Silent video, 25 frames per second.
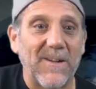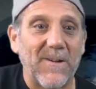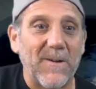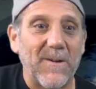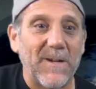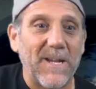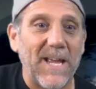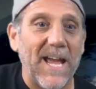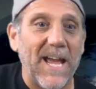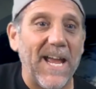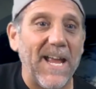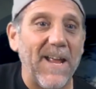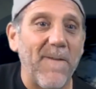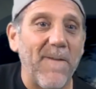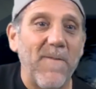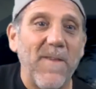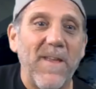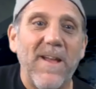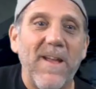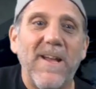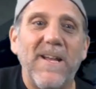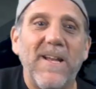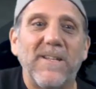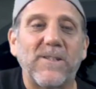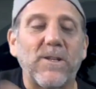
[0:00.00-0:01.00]
Okay.
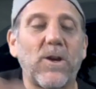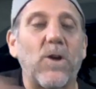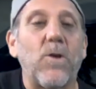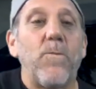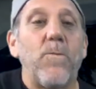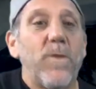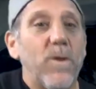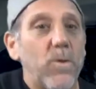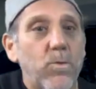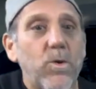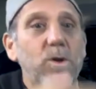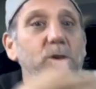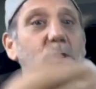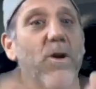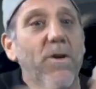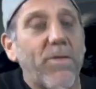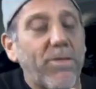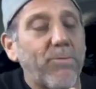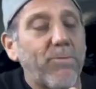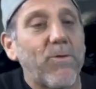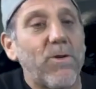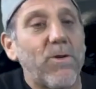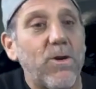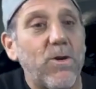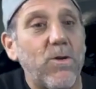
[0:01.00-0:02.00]
So we'll go
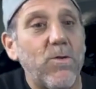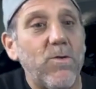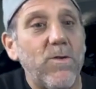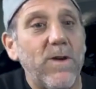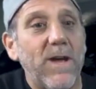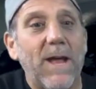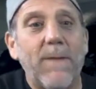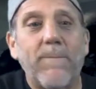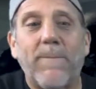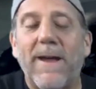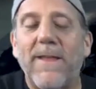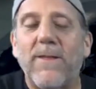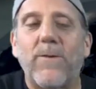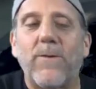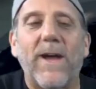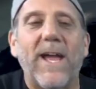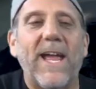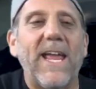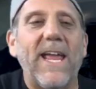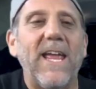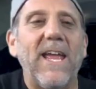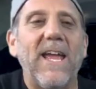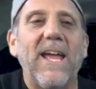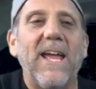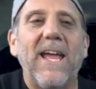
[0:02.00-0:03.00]
through. And by the
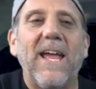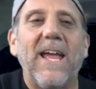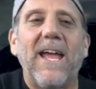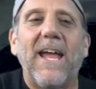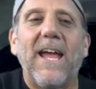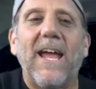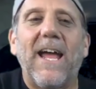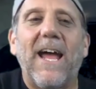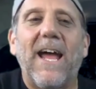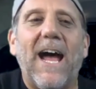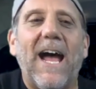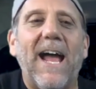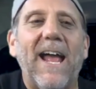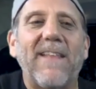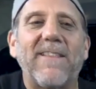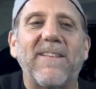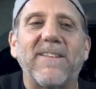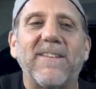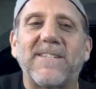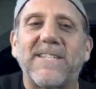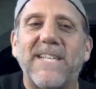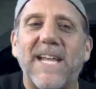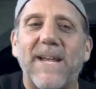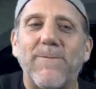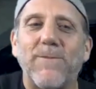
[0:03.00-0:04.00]
way, I had the
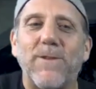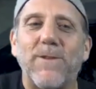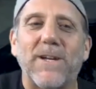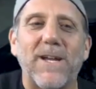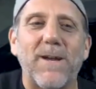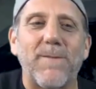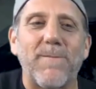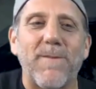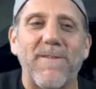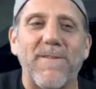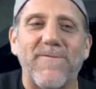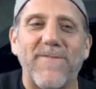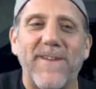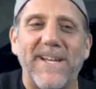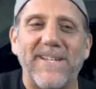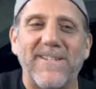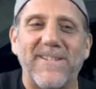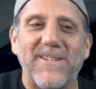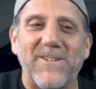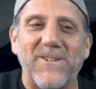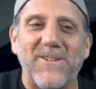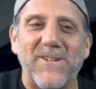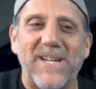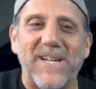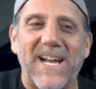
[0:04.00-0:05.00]
same look on my face
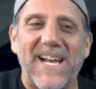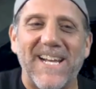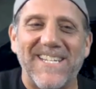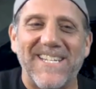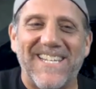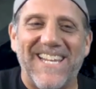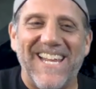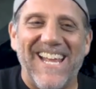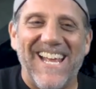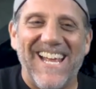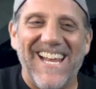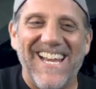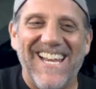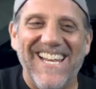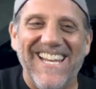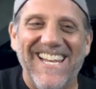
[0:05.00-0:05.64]
as you guys did.